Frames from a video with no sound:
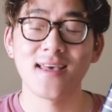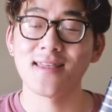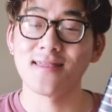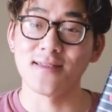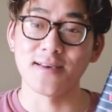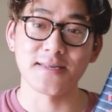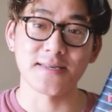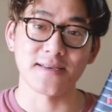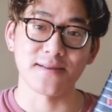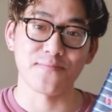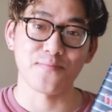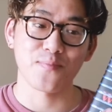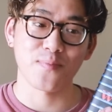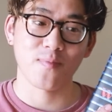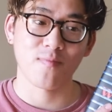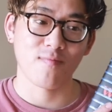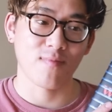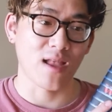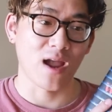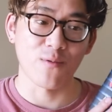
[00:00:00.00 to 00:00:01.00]
Listen,
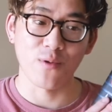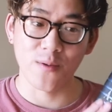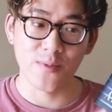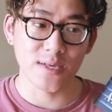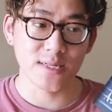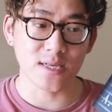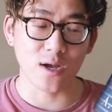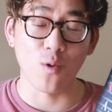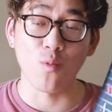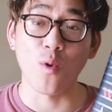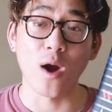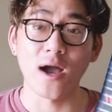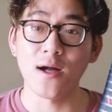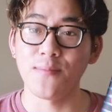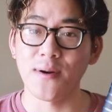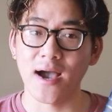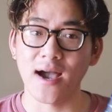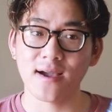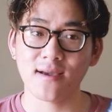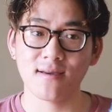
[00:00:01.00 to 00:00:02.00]
I read this a while
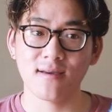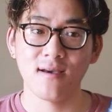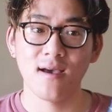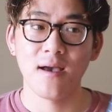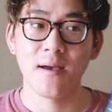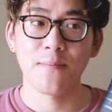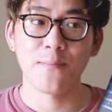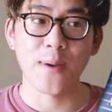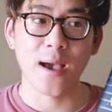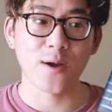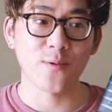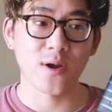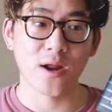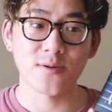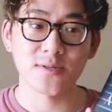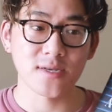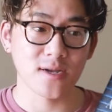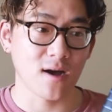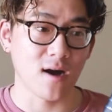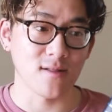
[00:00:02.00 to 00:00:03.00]
back, back when I
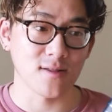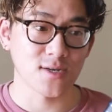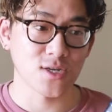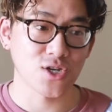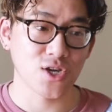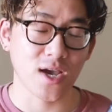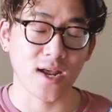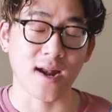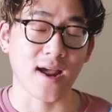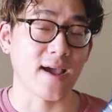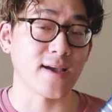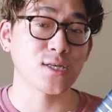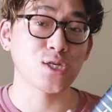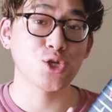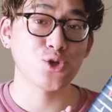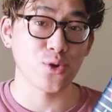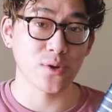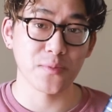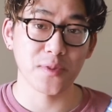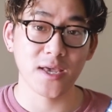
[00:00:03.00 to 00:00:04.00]
was in college, and I
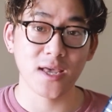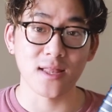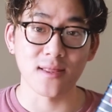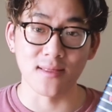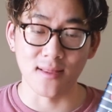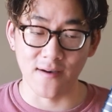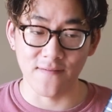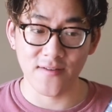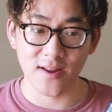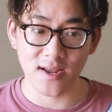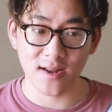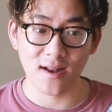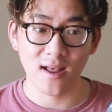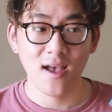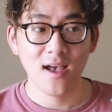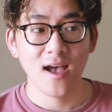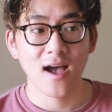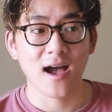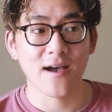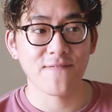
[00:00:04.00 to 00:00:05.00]
extremely loved it.
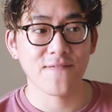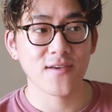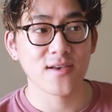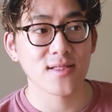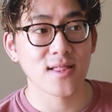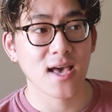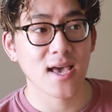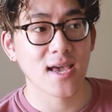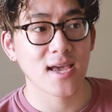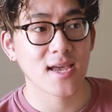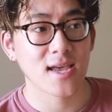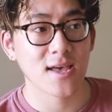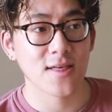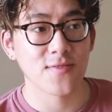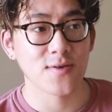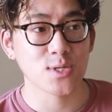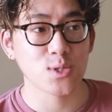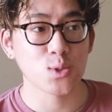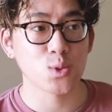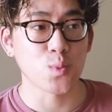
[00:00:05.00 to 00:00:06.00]
I feel like
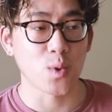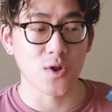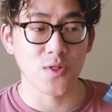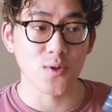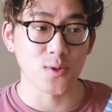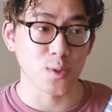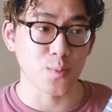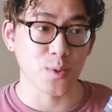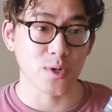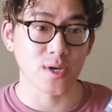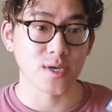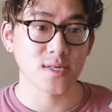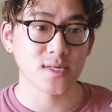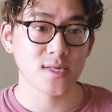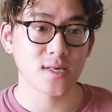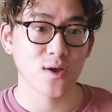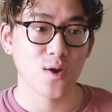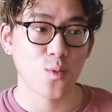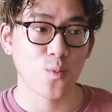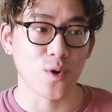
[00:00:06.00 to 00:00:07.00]
this was one of those
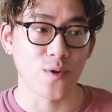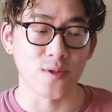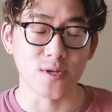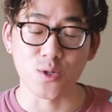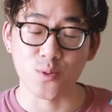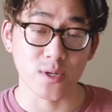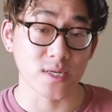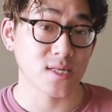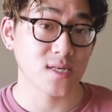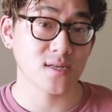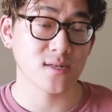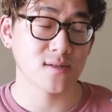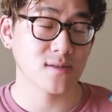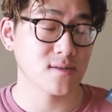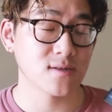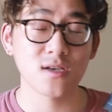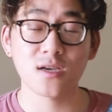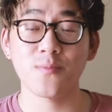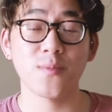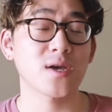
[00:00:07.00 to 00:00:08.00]
books where the twist
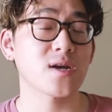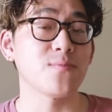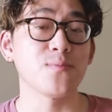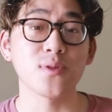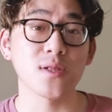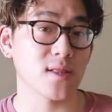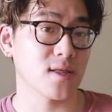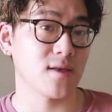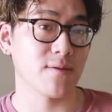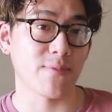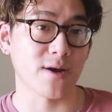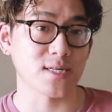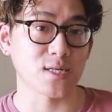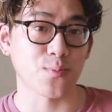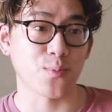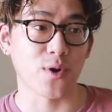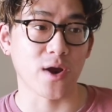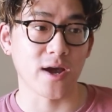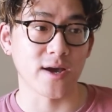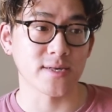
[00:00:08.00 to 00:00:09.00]
took me completely by
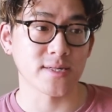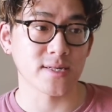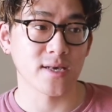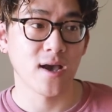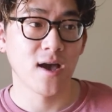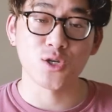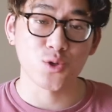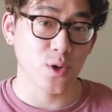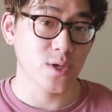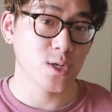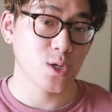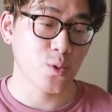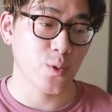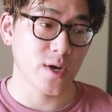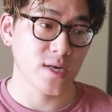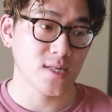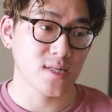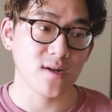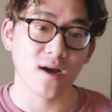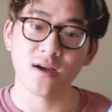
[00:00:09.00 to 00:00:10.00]
surprise. I enjoyed the
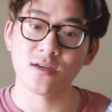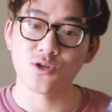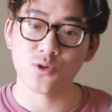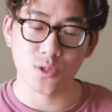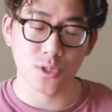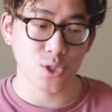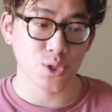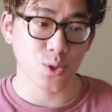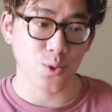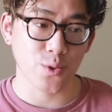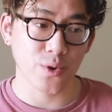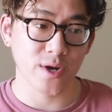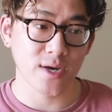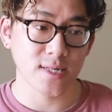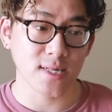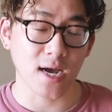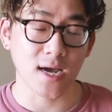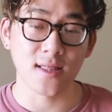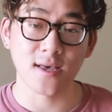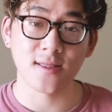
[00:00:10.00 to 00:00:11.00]
twist, I enjoyed the
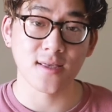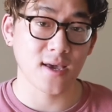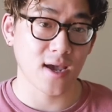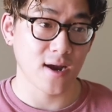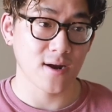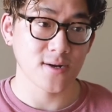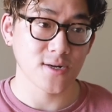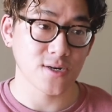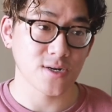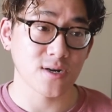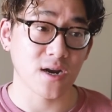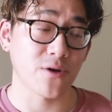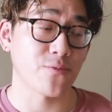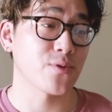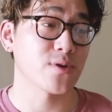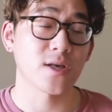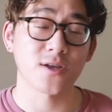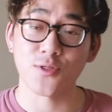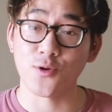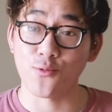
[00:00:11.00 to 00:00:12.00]
stories, I liked the character, I
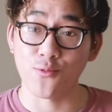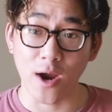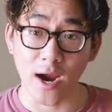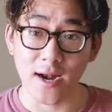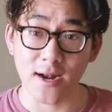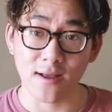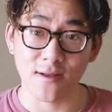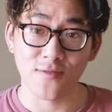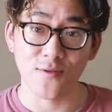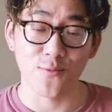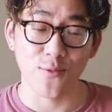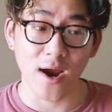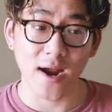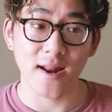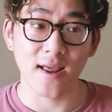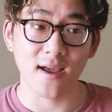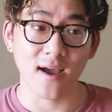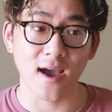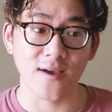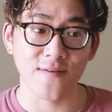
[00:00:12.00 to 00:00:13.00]
really liked the writing. The
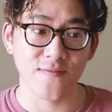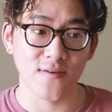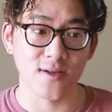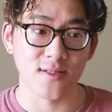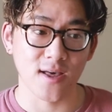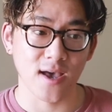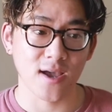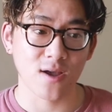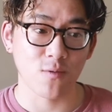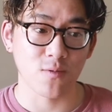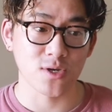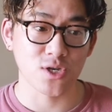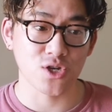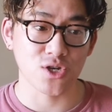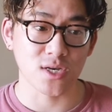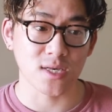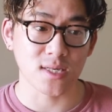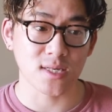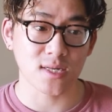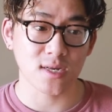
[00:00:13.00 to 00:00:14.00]
writing, I feel like, was
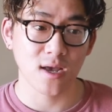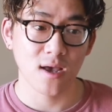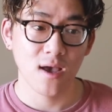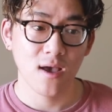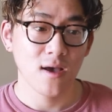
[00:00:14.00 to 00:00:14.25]
just